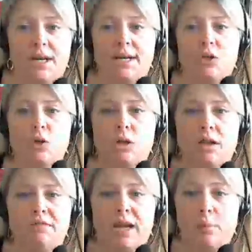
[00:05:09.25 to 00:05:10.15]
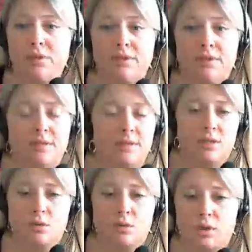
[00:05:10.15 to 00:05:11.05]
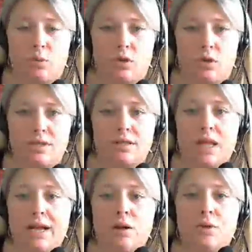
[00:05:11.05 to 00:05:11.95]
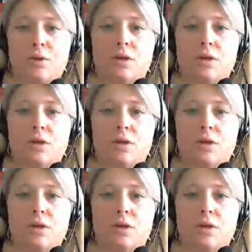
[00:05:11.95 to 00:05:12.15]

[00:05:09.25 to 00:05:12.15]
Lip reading: I know that life happens, and so late work is allowed